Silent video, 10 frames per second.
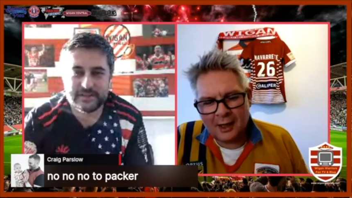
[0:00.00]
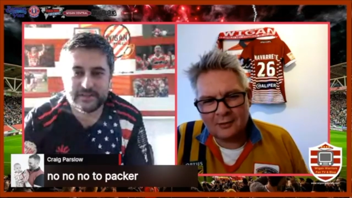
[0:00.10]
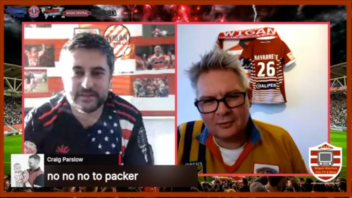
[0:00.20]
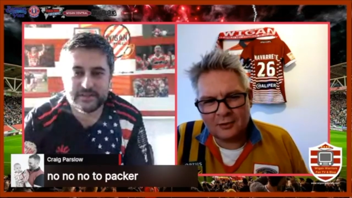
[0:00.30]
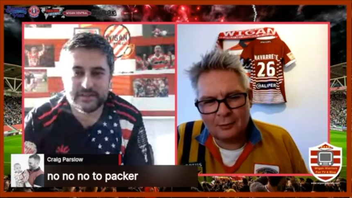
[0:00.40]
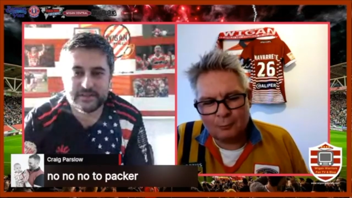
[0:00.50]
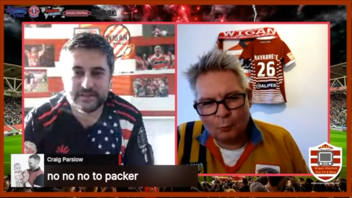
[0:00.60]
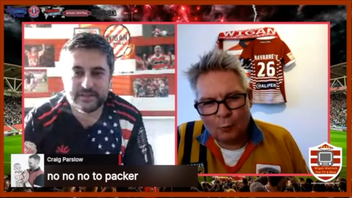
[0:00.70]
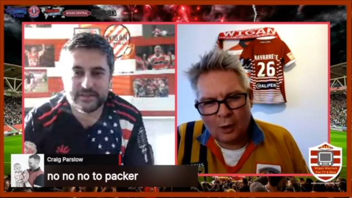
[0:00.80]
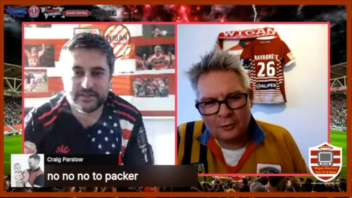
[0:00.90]
Speaker 1: Hansen
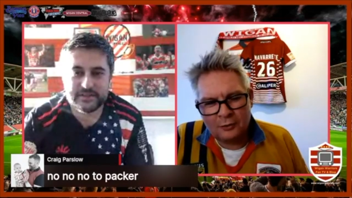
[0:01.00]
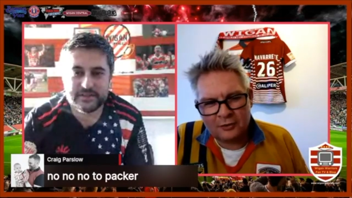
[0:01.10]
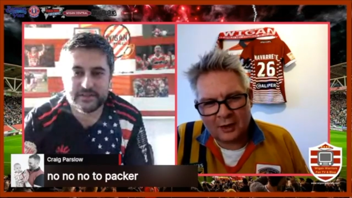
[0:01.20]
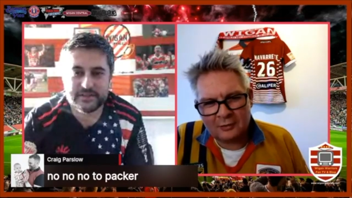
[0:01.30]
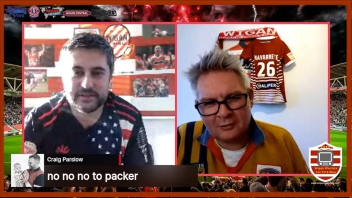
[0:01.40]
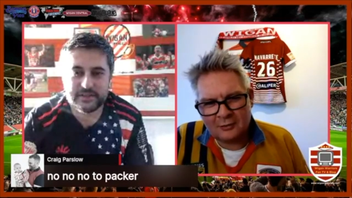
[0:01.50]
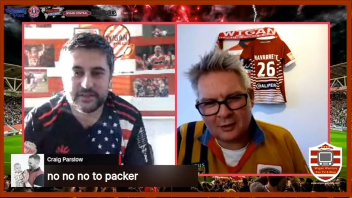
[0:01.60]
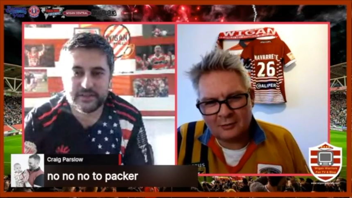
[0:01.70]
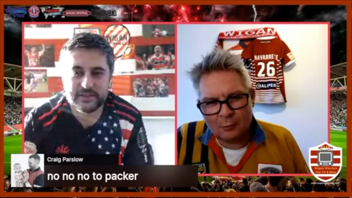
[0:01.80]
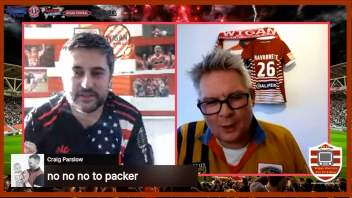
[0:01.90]
once had
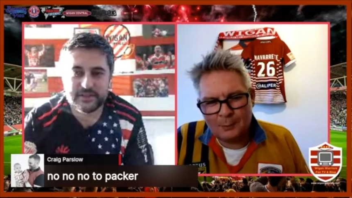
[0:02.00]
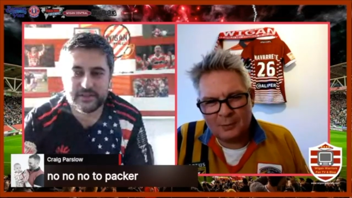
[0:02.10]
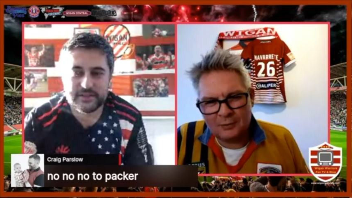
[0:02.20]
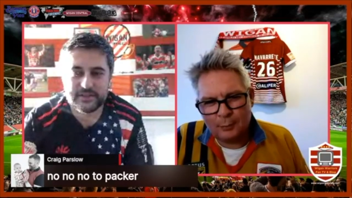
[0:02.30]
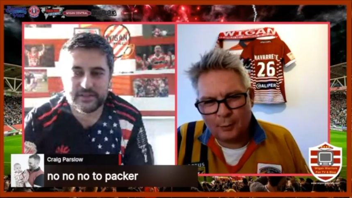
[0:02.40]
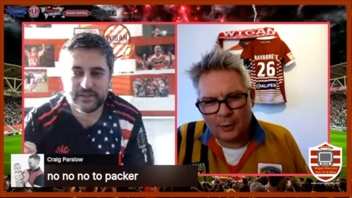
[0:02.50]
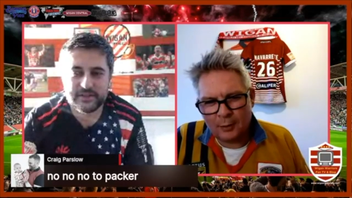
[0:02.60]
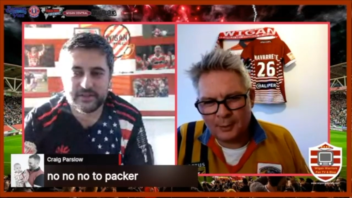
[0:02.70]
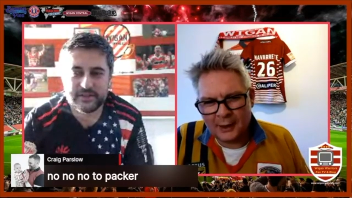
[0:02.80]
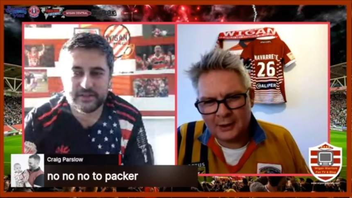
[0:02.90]
had to wipe his bum on
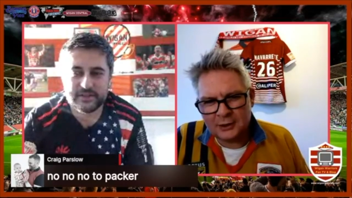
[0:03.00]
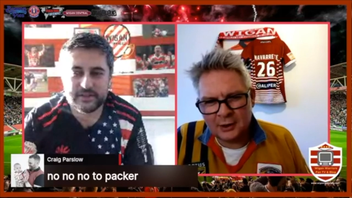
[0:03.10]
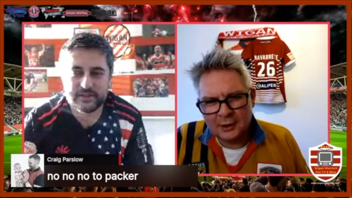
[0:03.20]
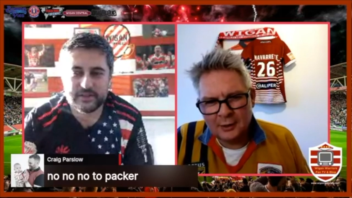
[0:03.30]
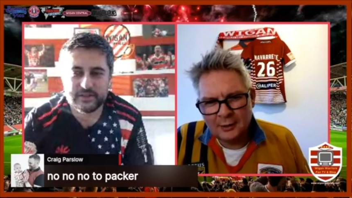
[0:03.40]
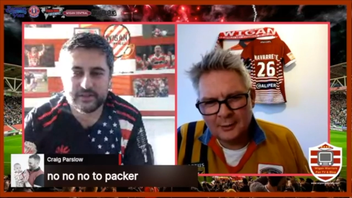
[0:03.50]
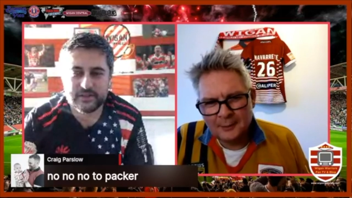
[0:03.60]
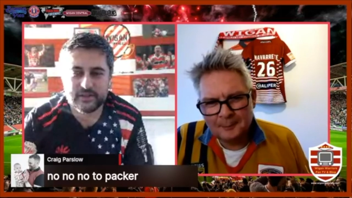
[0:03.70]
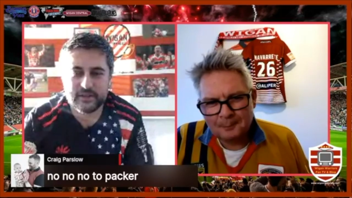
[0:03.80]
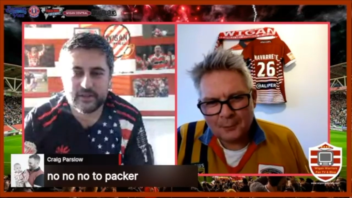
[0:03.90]
a pitch?
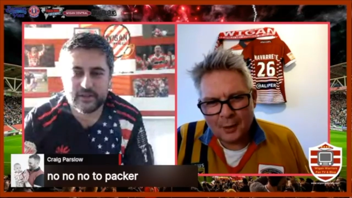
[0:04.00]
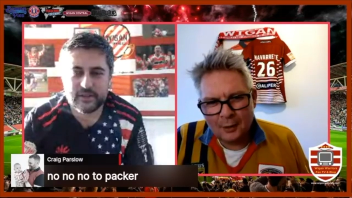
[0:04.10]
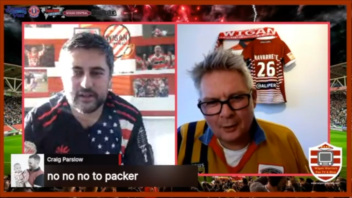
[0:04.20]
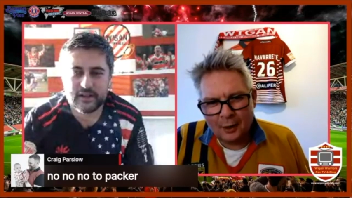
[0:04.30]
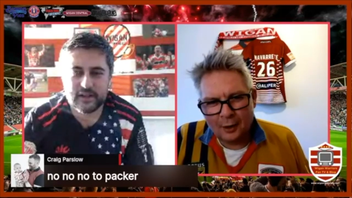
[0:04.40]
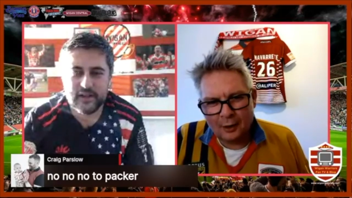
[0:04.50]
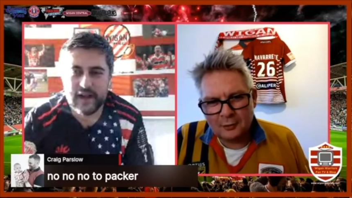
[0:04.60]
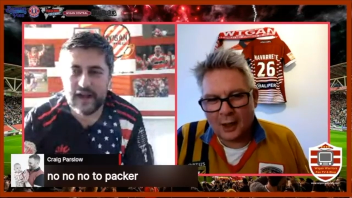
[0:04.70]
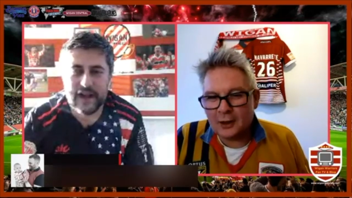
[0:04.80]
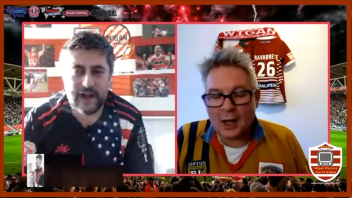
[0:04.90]
Speaker 2: I,
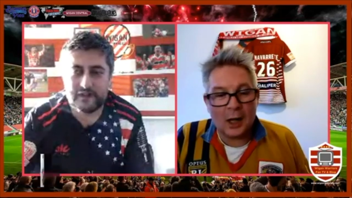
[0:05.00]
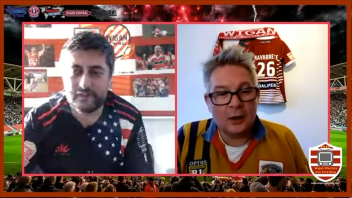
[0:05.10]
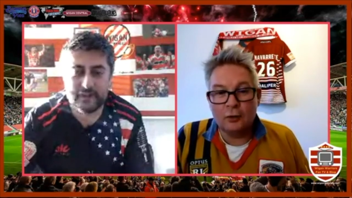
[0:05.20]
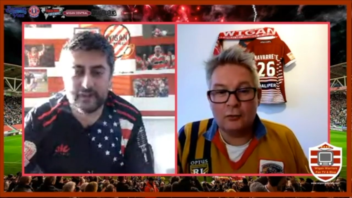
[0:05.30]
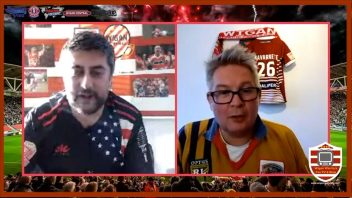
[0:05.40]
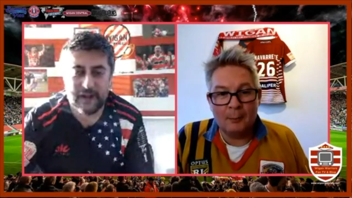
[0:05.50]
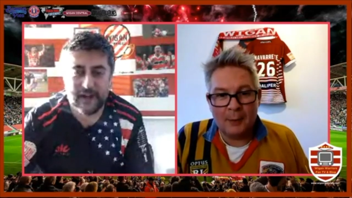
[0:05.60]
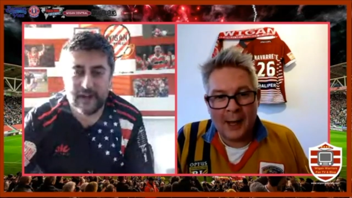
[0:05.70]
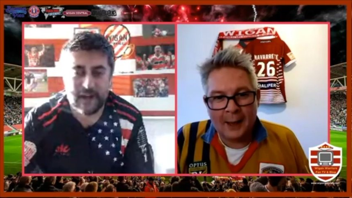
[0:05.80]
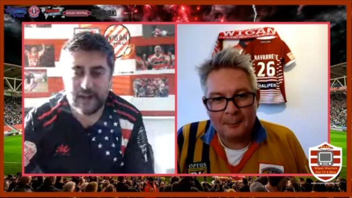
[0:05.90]
I, I mean, could have
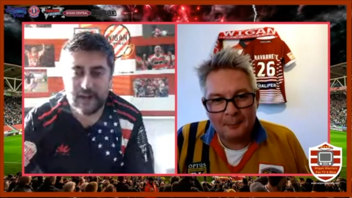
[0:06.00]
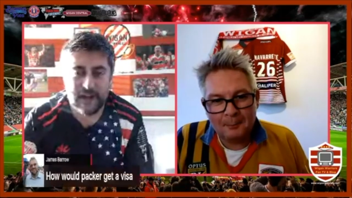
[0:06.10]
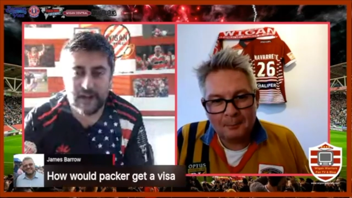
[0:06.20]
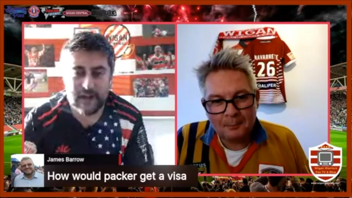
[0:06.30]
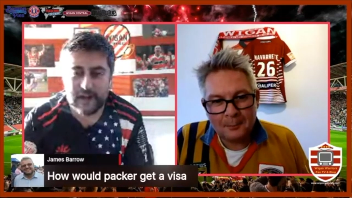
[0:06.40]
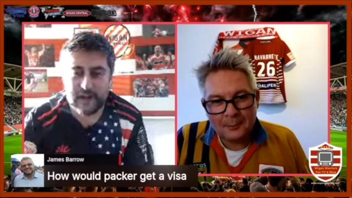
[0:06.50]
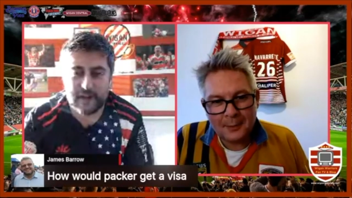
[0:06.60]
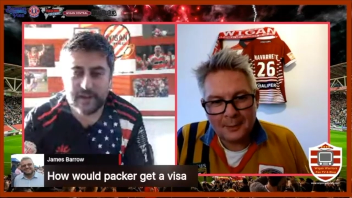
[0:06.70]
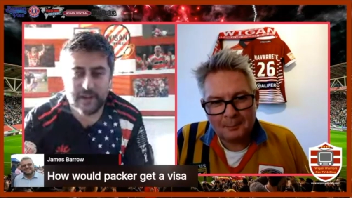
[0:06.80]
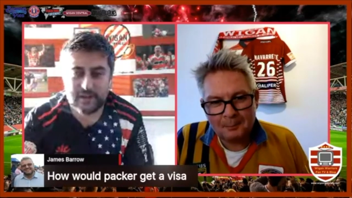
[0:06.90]
dreamt that. I
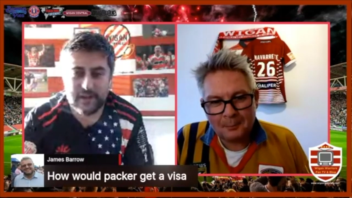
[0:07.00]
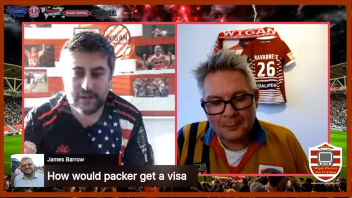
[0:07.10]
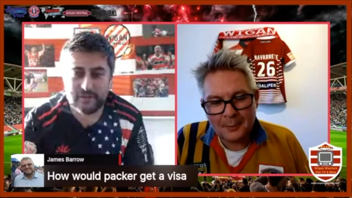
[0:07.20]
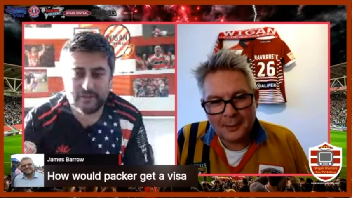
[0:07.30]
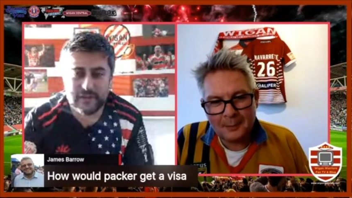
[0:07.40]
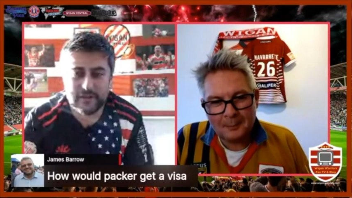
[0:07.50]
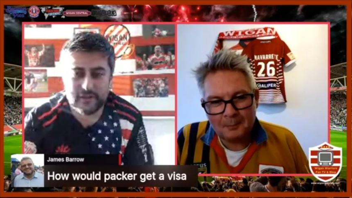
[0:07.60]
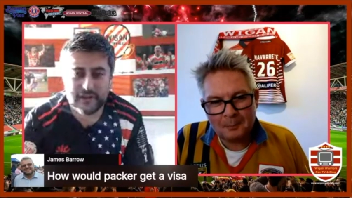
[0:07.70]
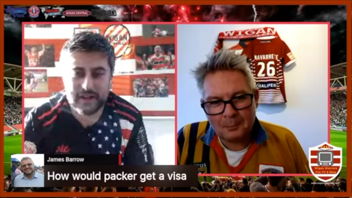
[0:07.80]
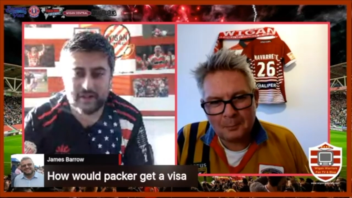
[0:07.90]
mean, I, I,
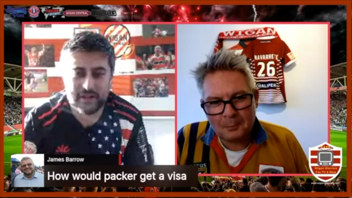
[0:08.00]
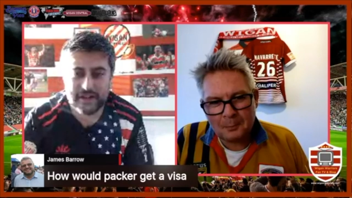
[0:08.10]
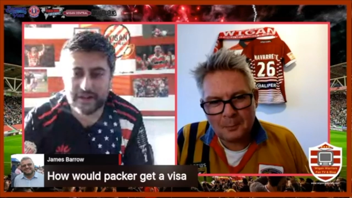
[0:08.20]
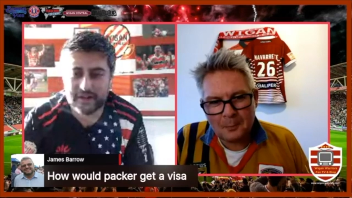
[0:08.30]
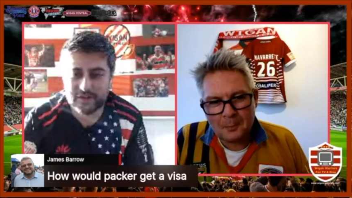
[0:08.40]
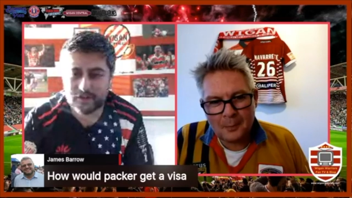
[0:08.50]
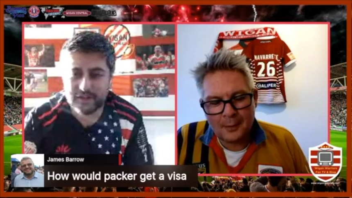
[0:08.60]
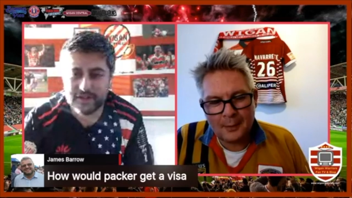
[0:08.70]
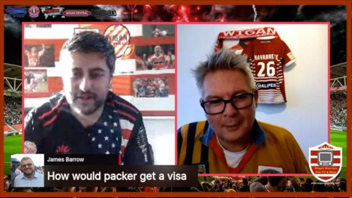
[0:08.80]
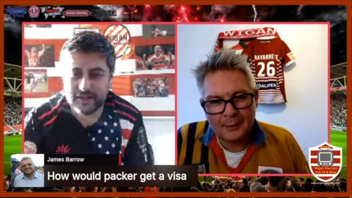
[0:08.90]
know that Gary Lineker
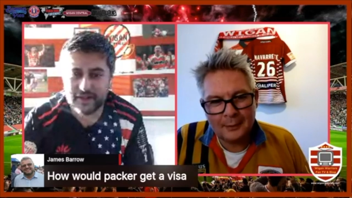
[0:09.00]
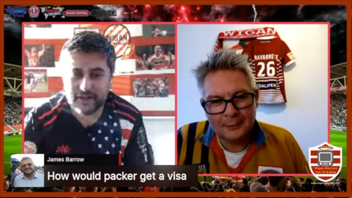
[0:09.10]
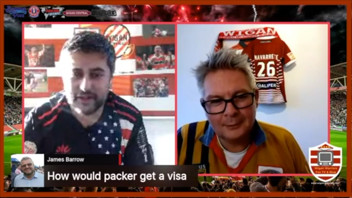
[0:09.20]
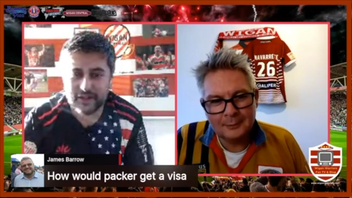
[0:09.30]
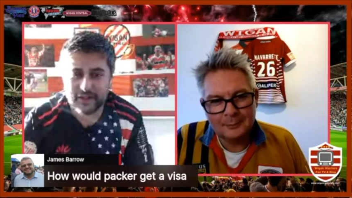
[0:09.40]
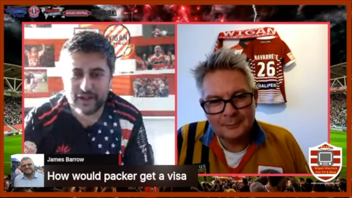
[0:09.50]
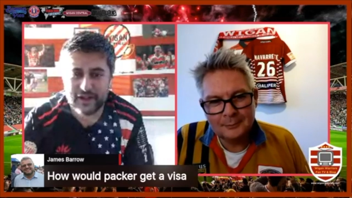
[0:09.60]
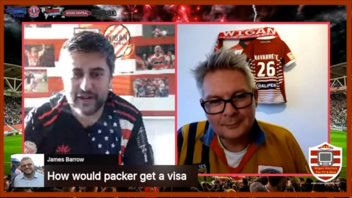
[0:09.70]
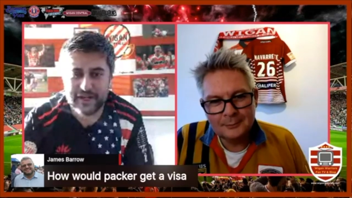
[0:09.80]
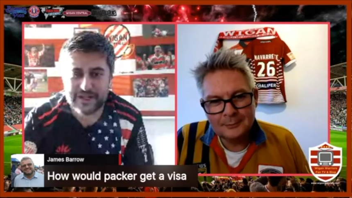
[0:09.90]
once had a
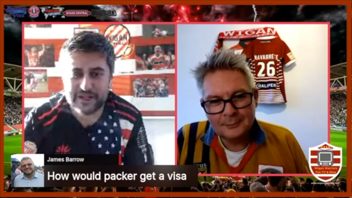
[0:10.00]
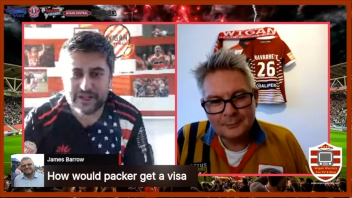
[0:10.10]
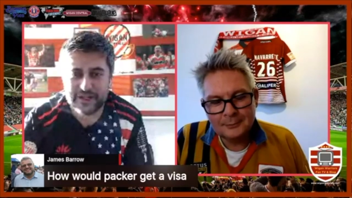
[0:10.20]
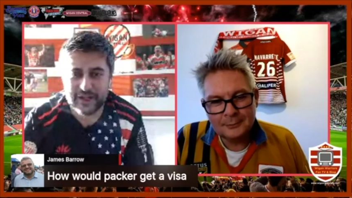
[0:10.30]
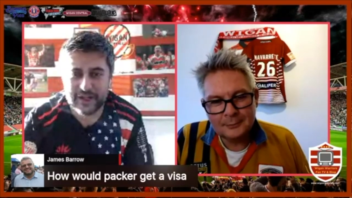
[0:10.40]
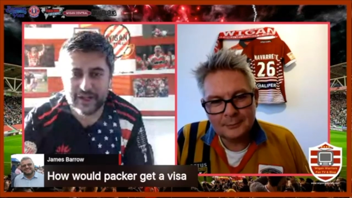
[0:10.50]
an incident like